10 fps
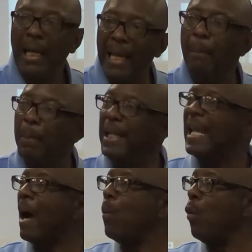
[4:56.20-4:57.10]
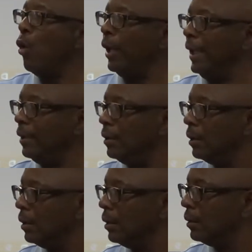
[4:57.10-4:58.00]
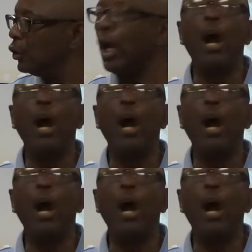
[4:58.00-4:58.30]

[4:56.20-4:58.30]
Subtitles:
and me not wanting to